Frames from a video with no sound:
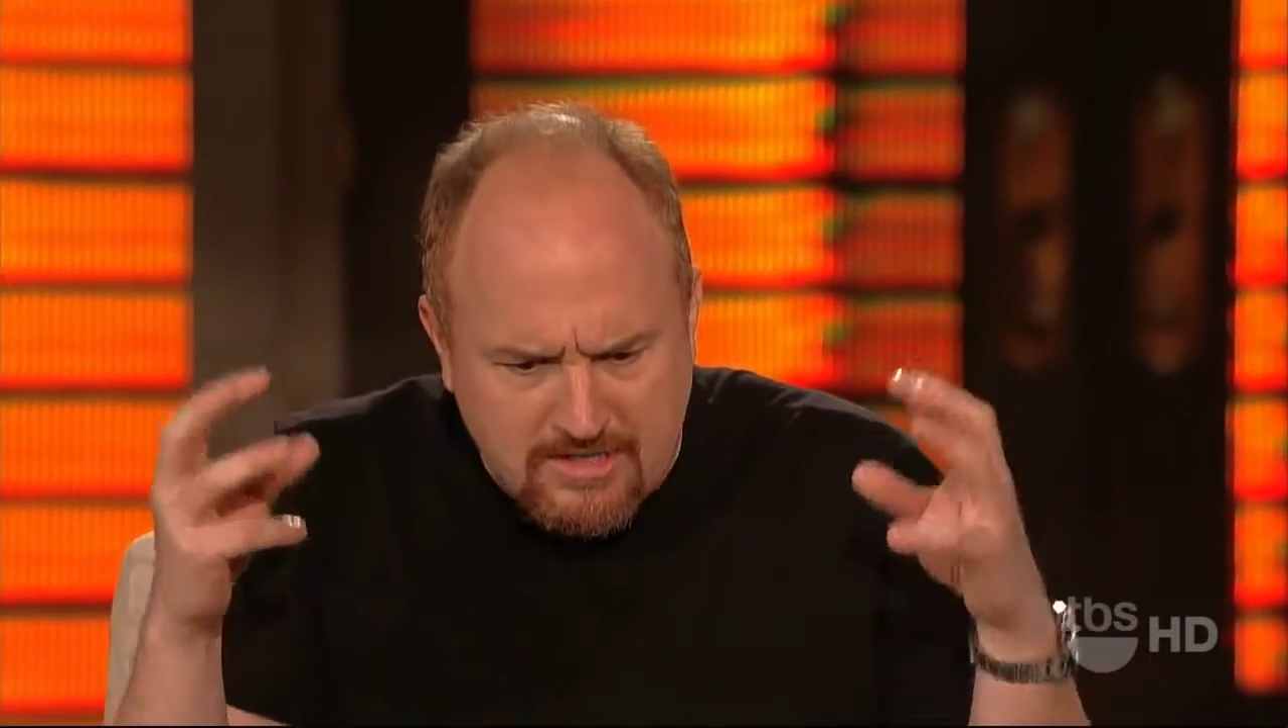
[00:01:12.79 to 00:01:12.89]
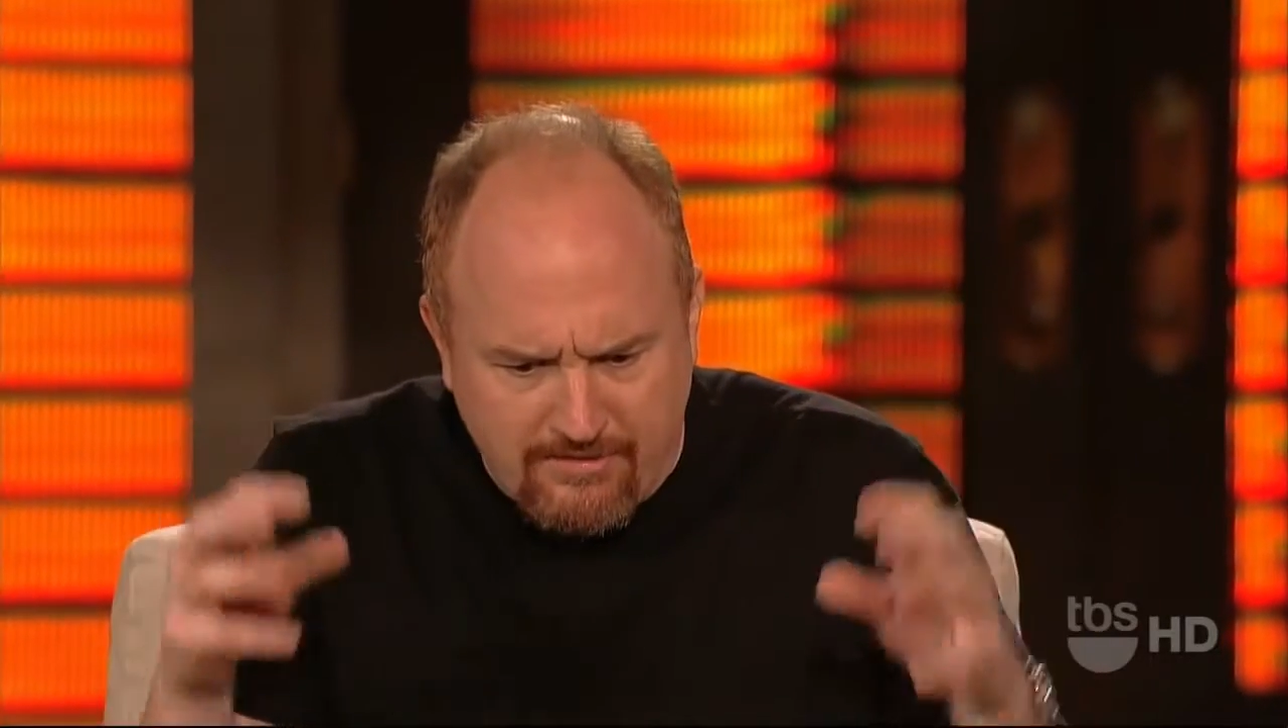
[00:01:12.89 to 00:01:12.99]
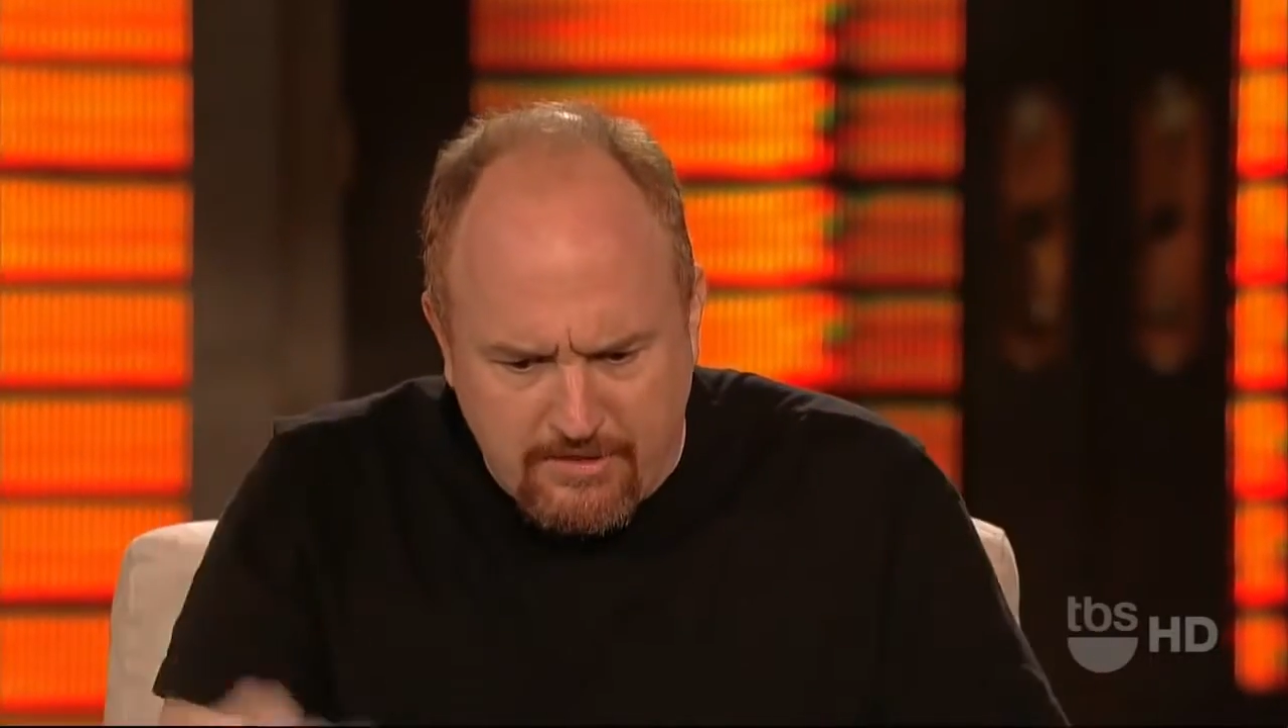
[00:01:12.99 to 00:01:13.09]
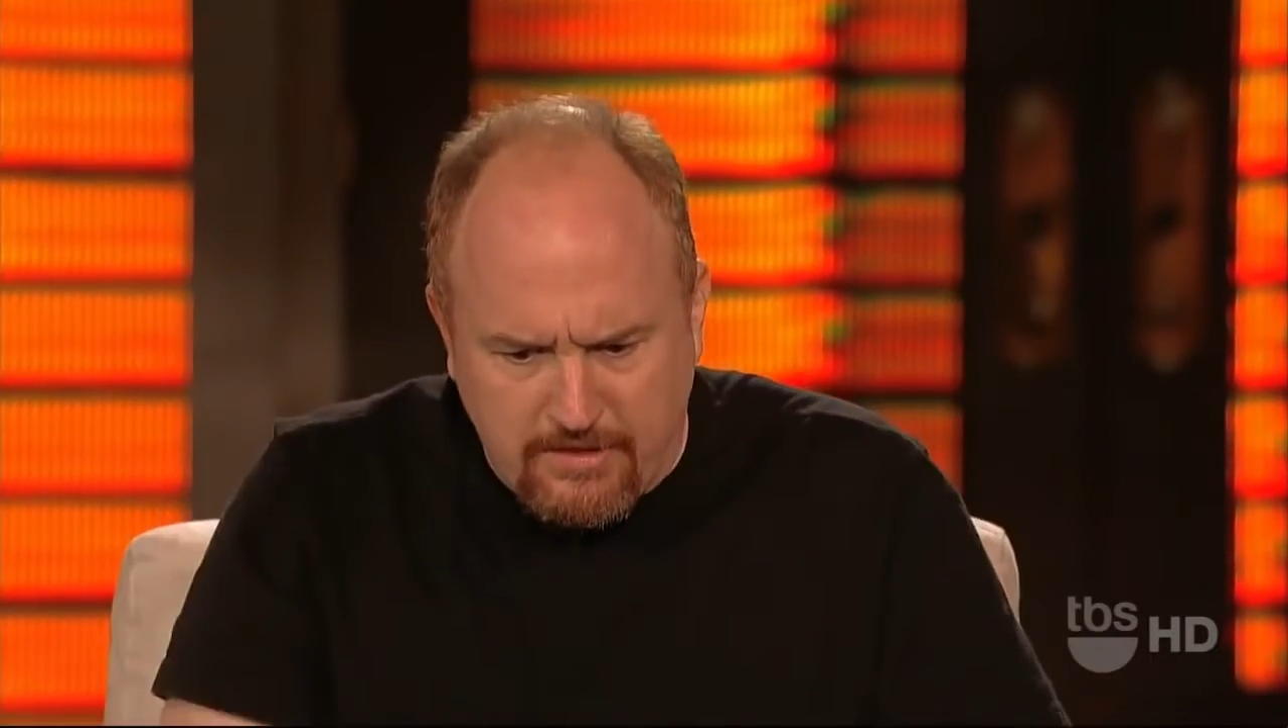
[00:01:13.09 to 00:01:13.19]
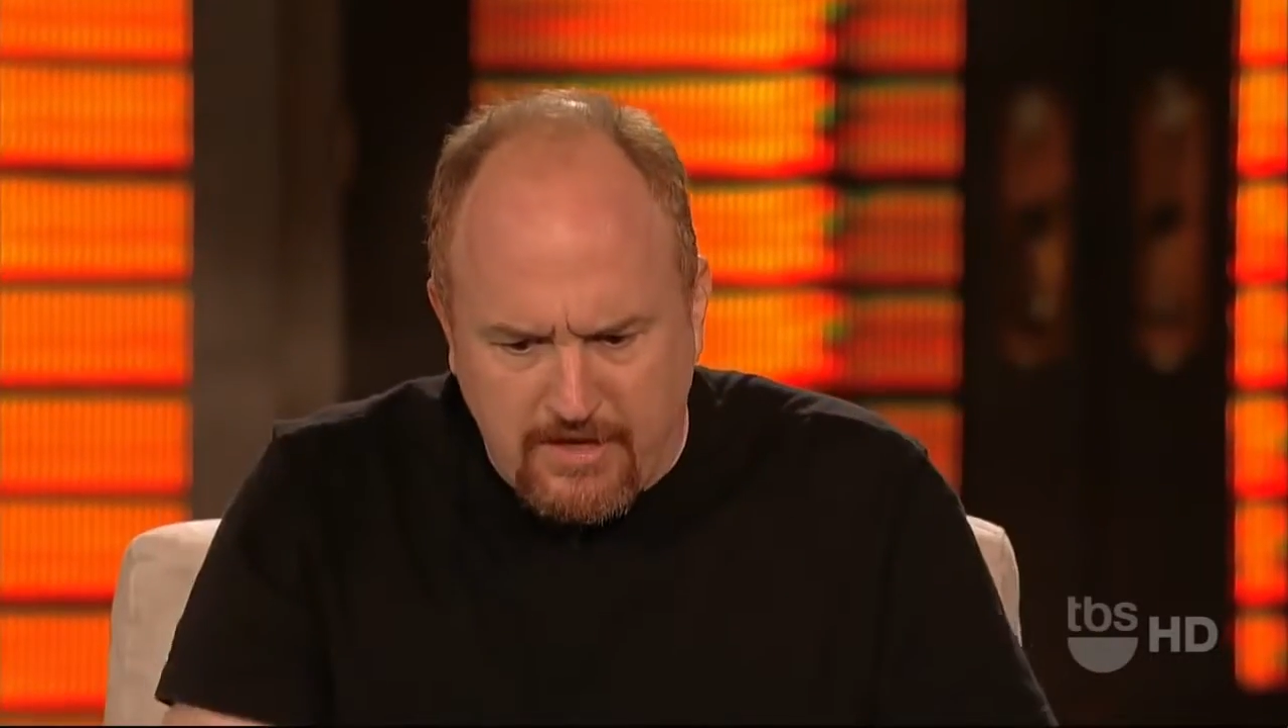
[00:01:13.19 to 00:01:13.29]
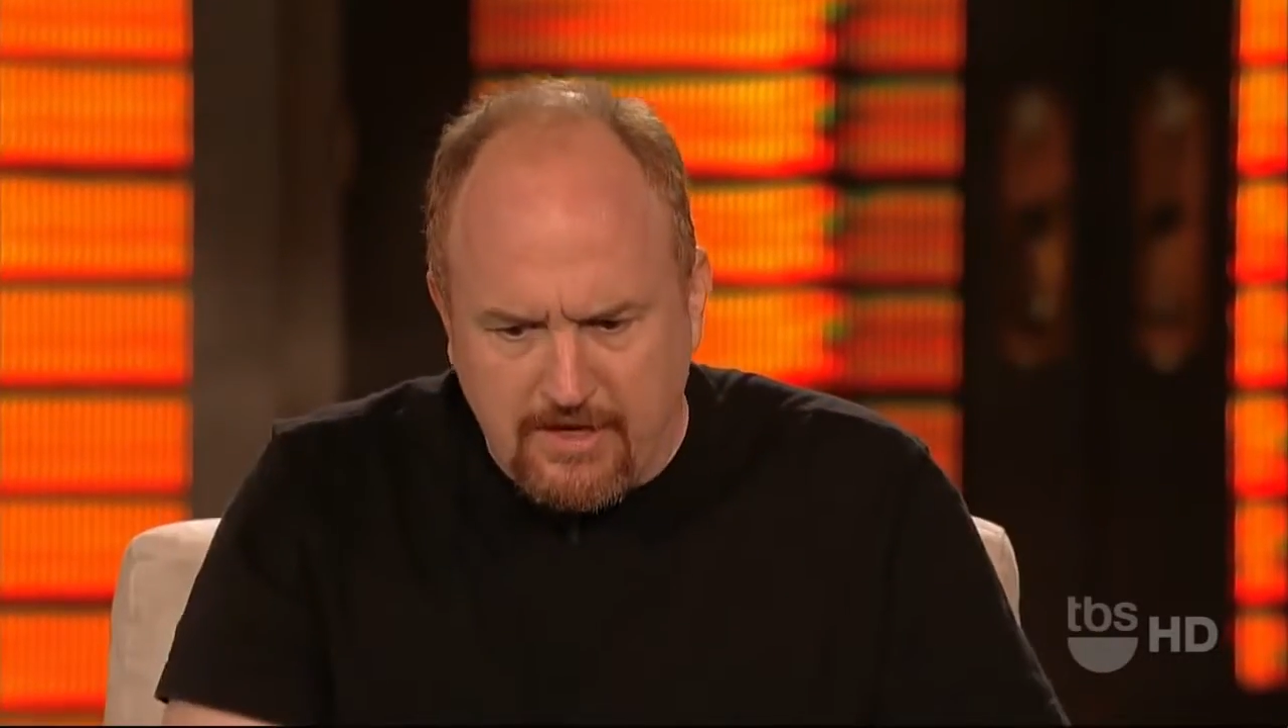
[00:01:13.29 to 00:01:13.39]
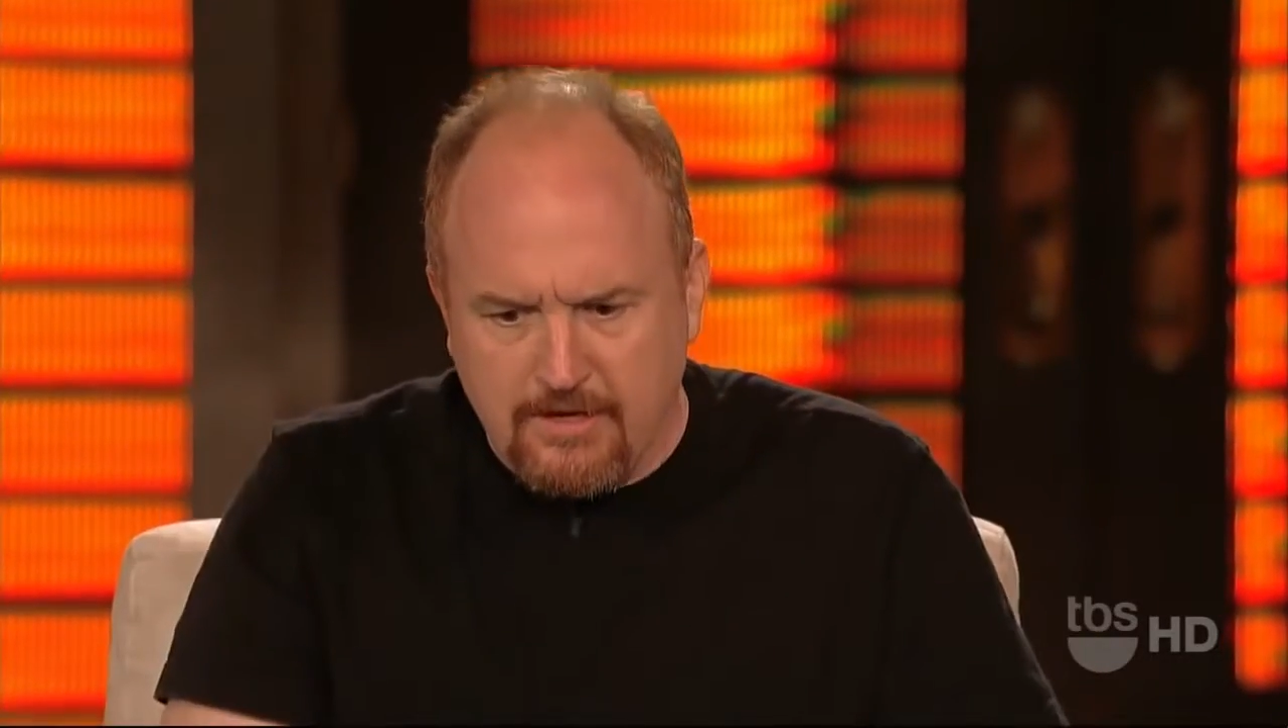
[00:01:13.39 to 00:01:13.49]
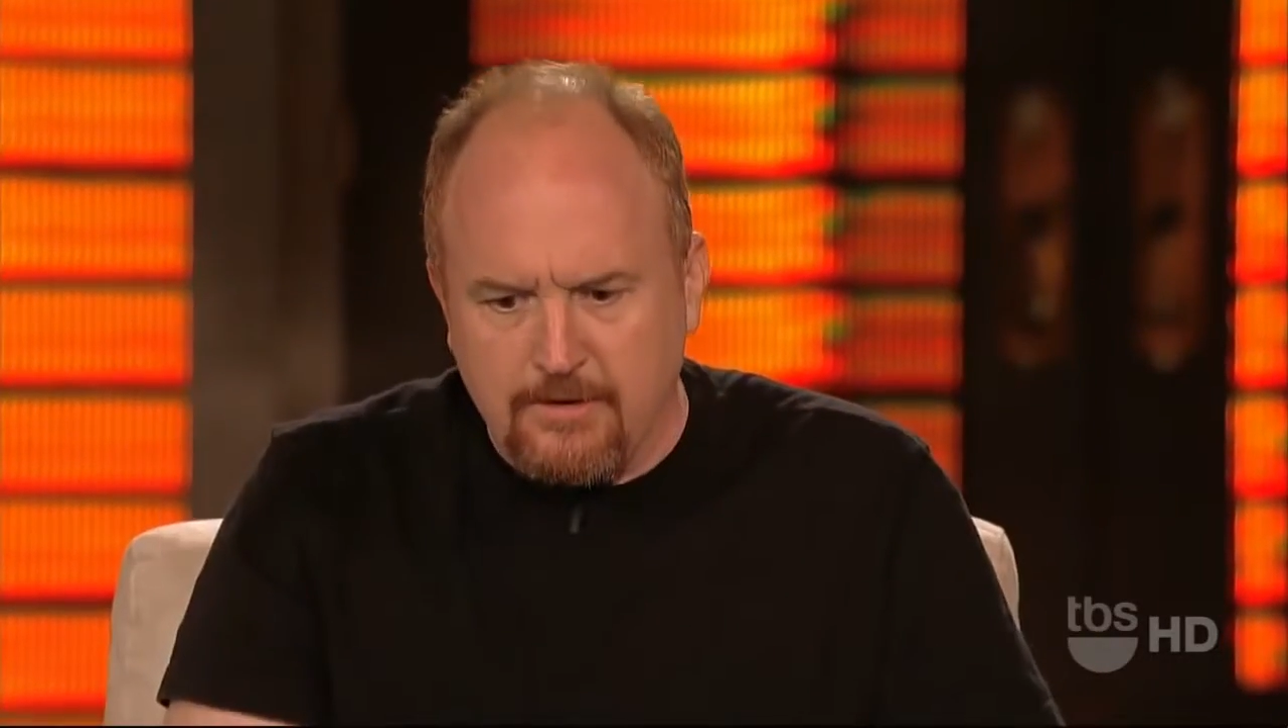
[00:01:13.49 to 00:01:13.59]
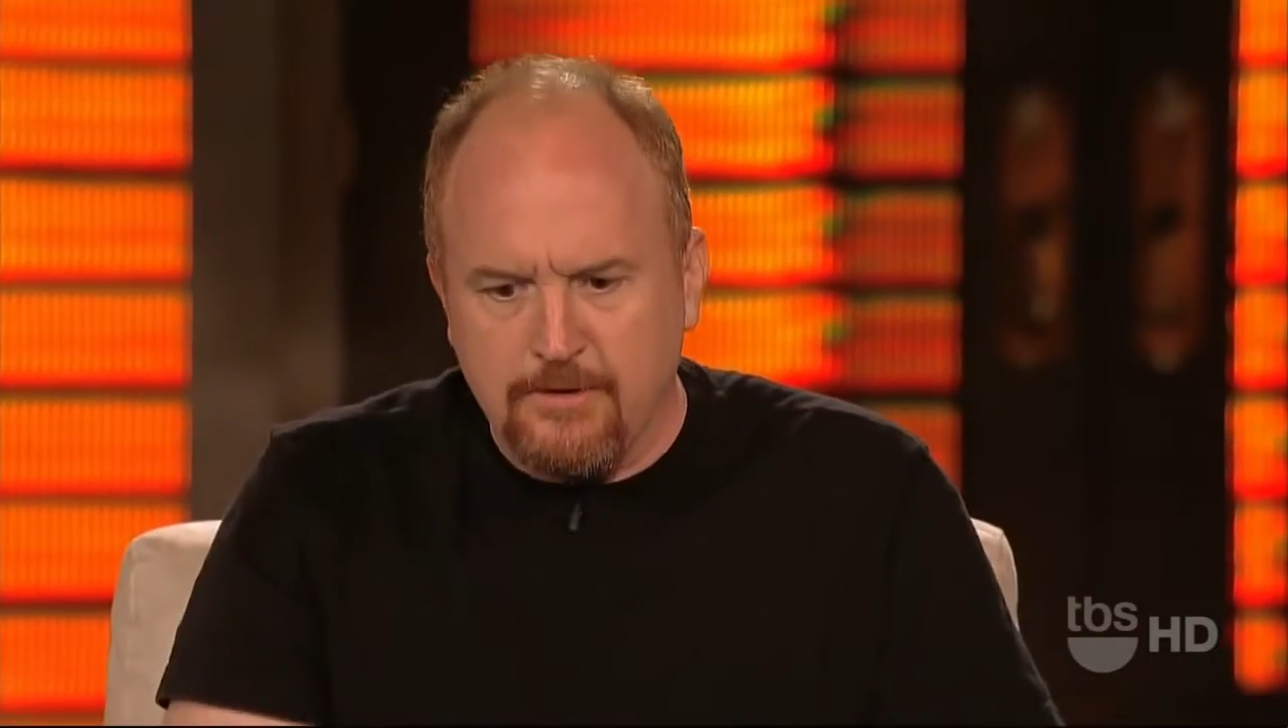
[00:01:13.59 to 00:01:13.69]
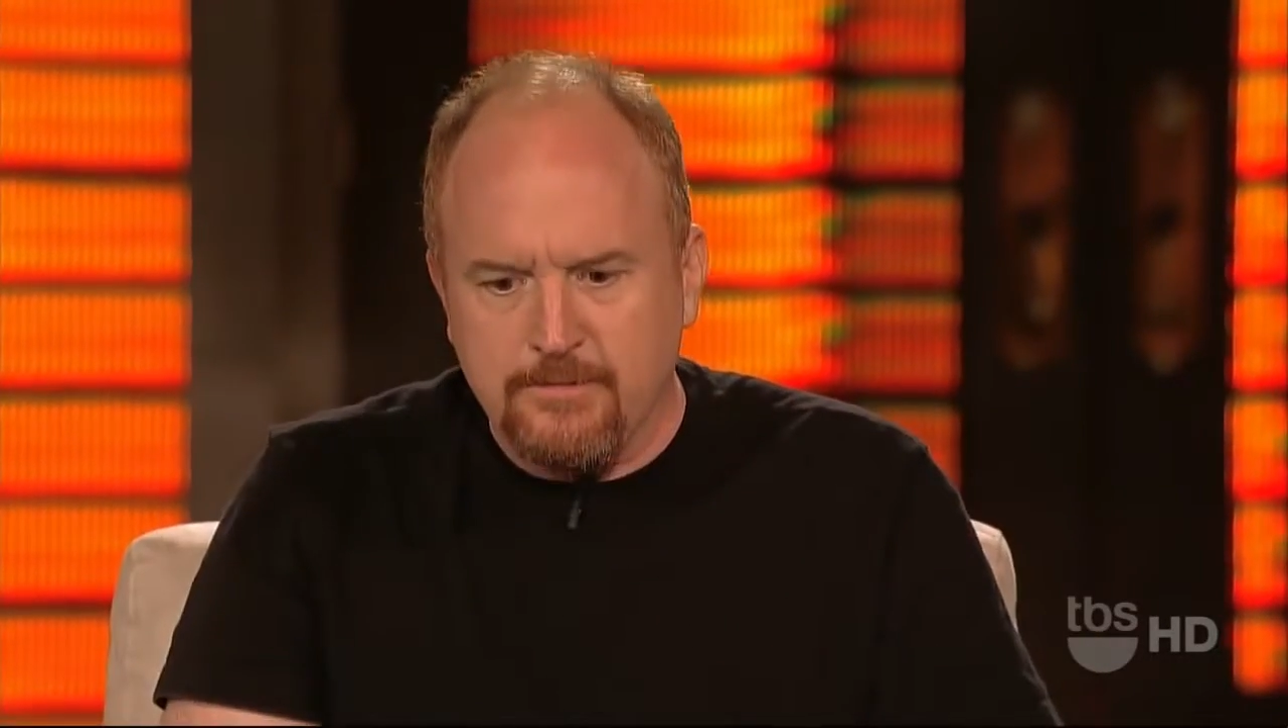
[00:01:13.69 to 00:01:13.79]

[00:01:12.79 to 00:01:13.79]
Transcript: and everything. And